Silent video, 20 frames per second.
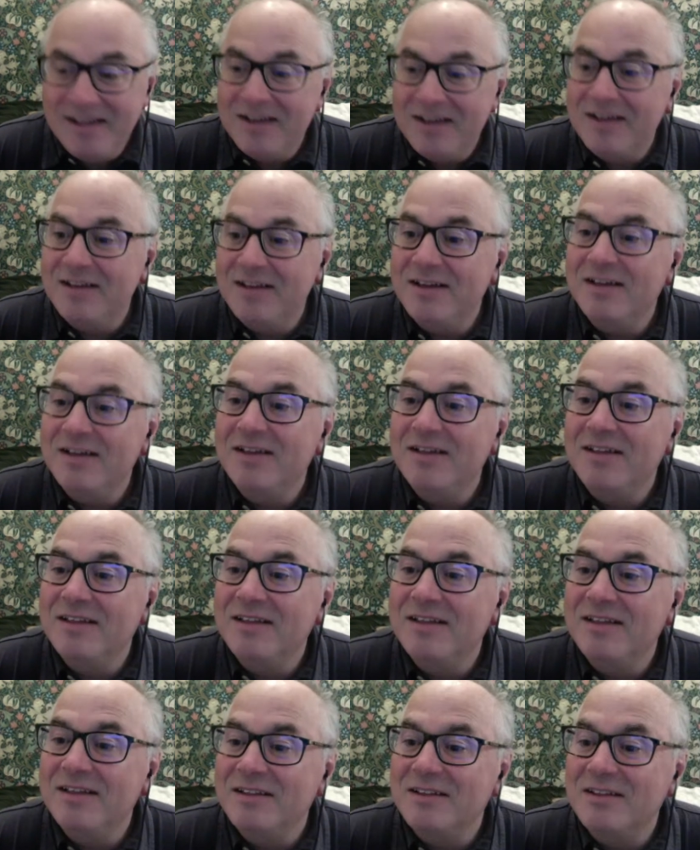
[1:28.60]
uh,
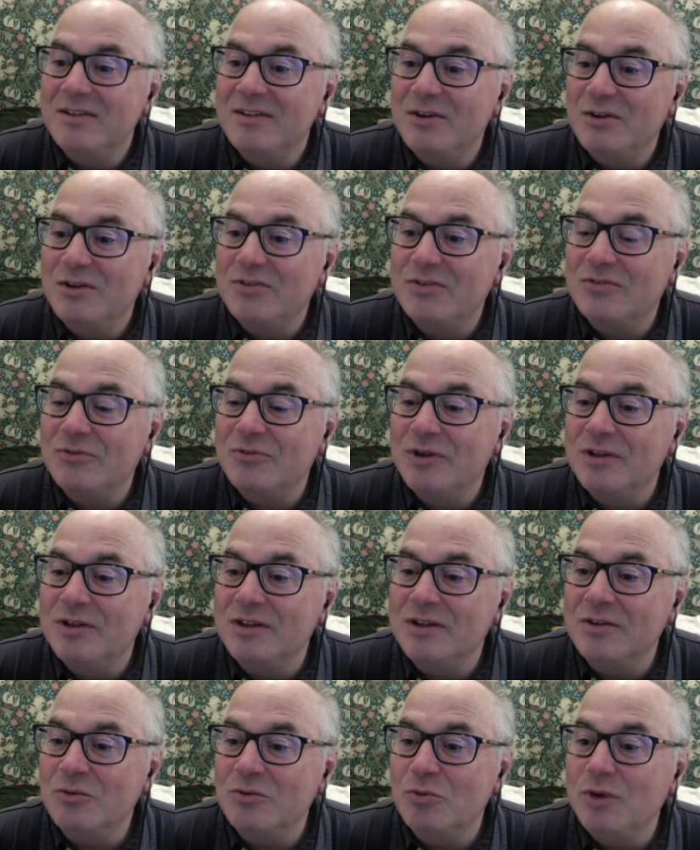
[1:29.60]
the
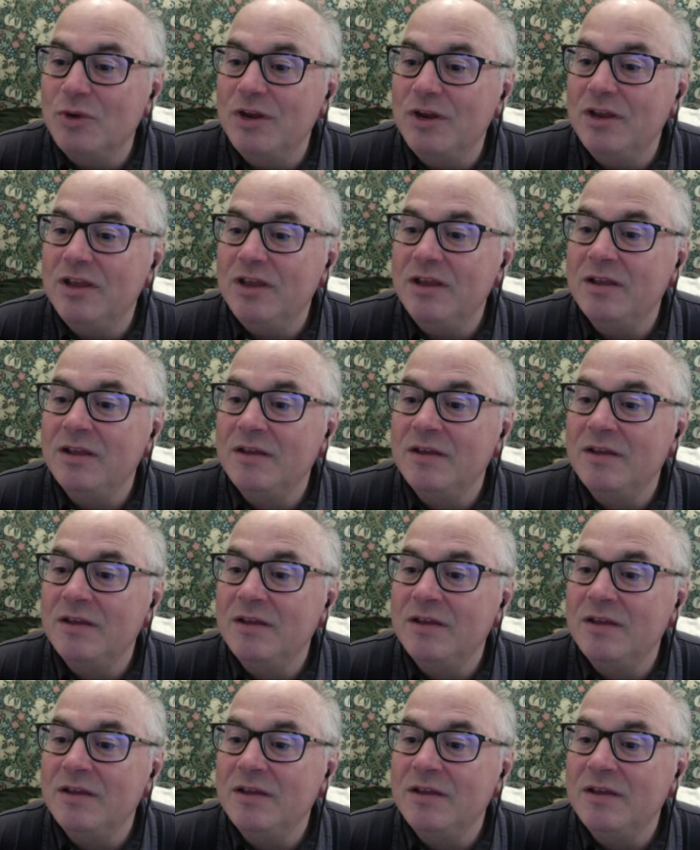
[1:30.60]
Australian Greedy.